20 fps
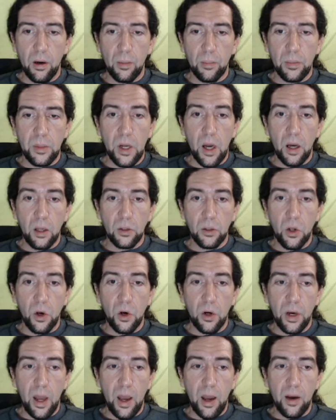not
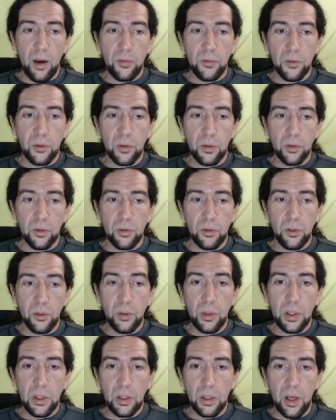long after
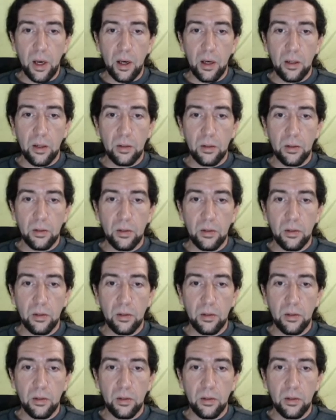doing that,